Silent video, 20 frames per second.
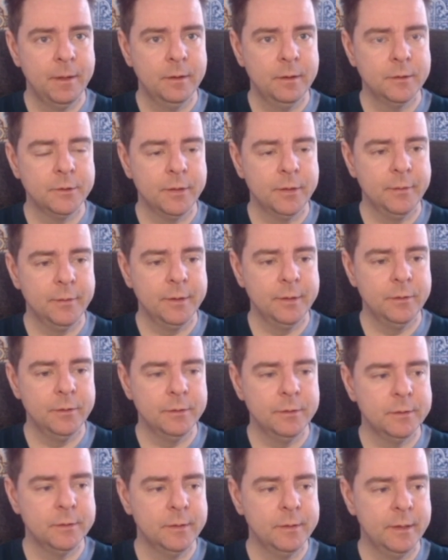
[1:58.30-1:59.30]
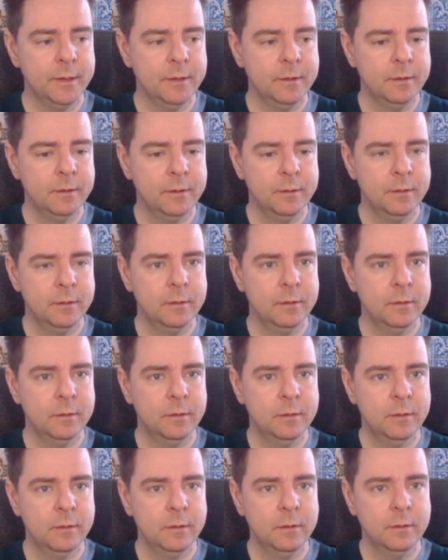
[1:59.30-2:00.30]
try to reduce the
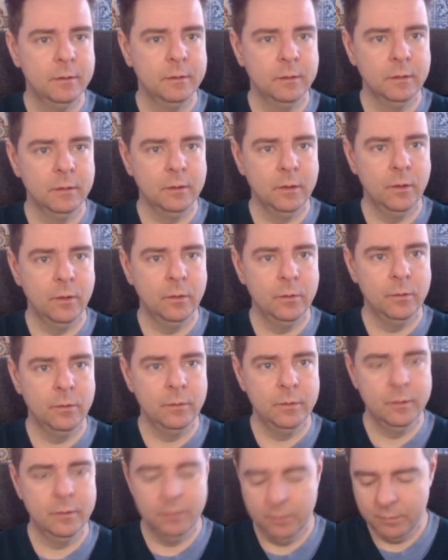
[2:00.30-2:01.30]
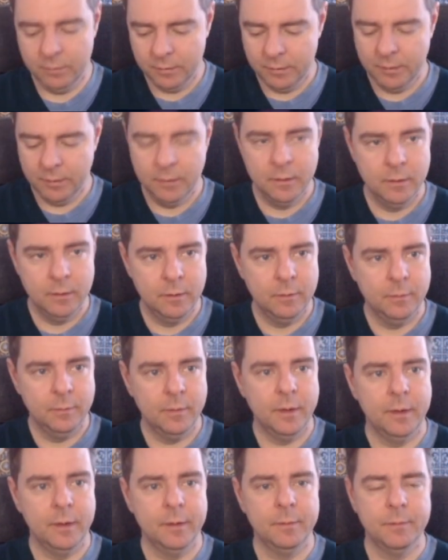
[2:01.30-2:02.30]
load
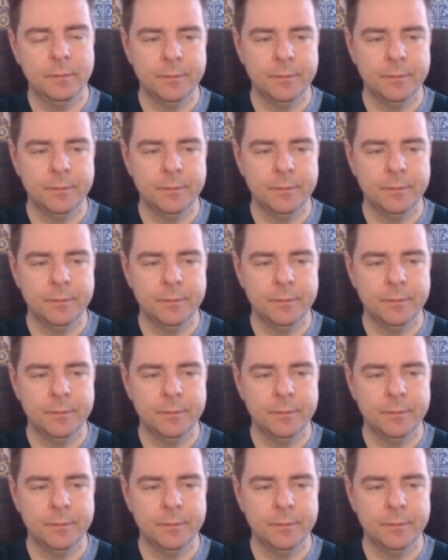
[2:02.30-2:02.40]
by